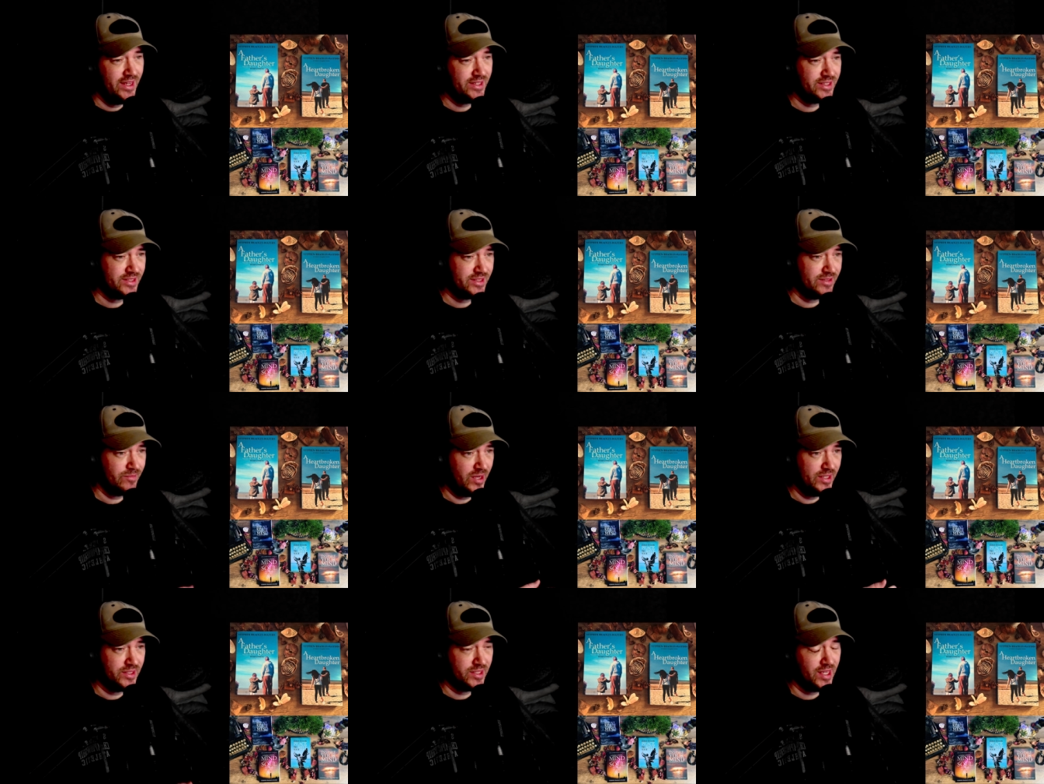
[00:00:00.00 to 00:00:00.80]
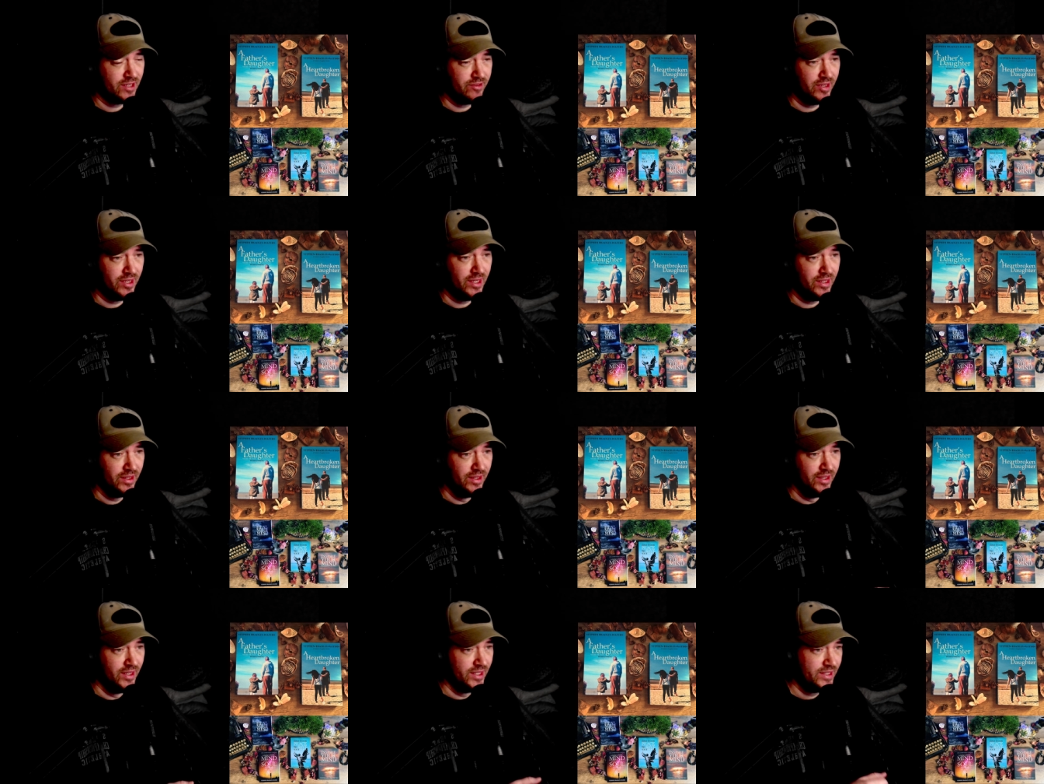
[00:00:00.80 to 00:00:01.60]
It's just my
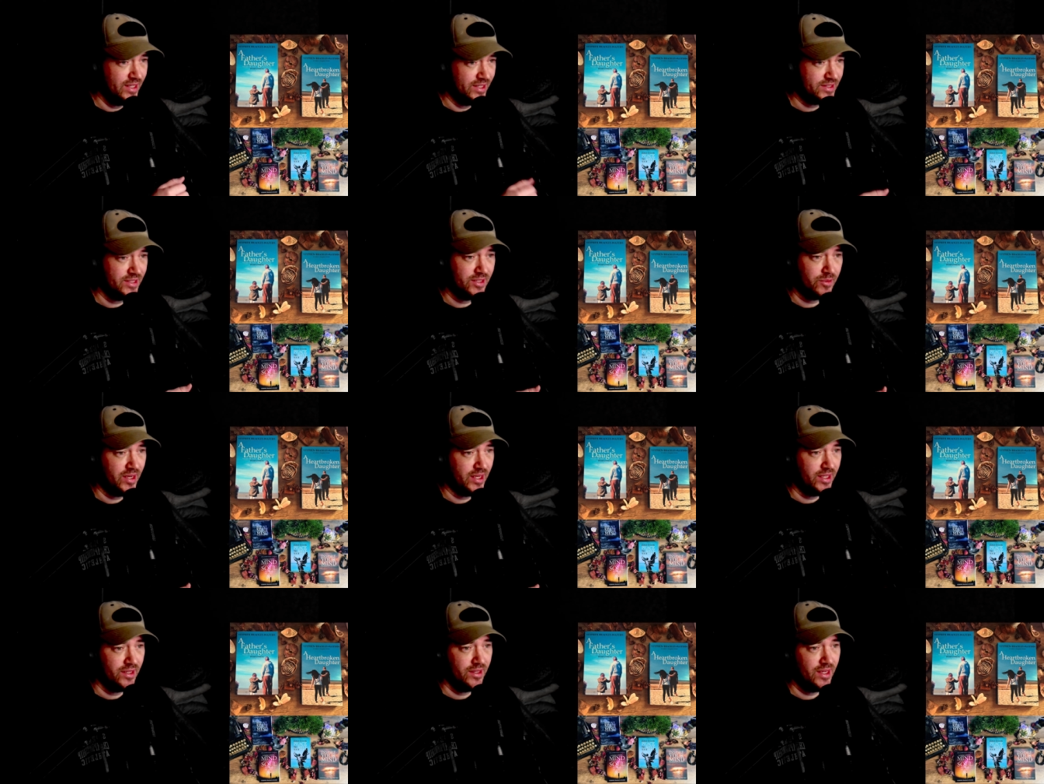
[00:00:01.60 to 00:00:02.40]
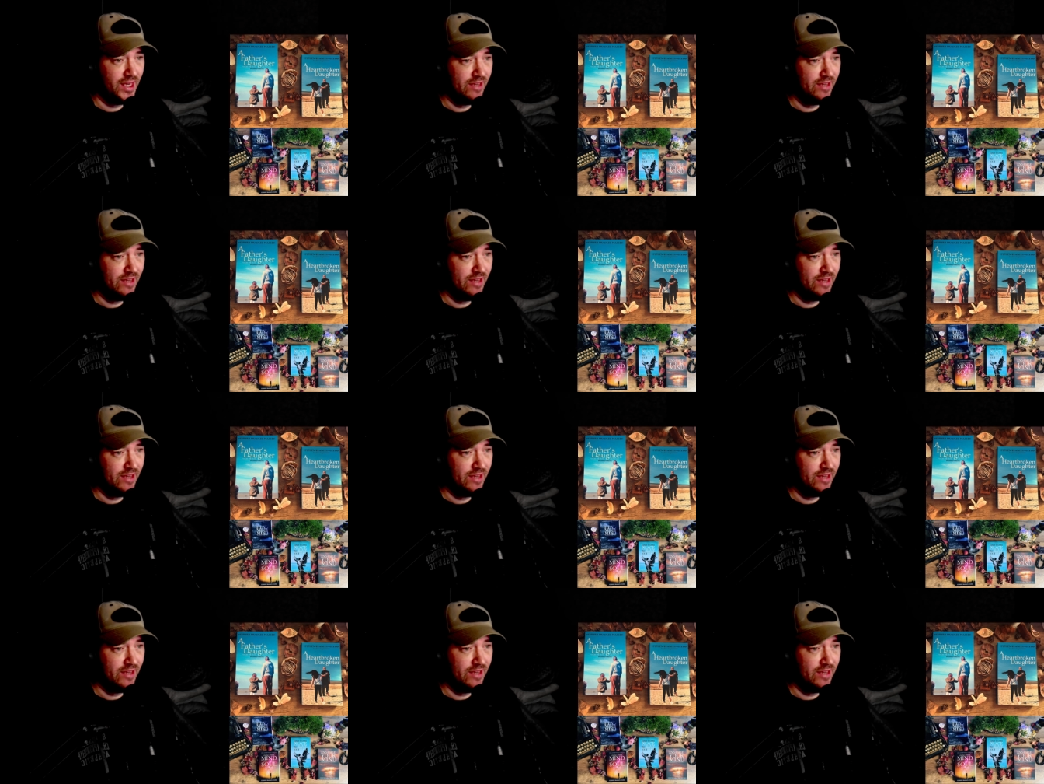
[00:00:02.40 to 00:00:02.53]
integrity gets in the way.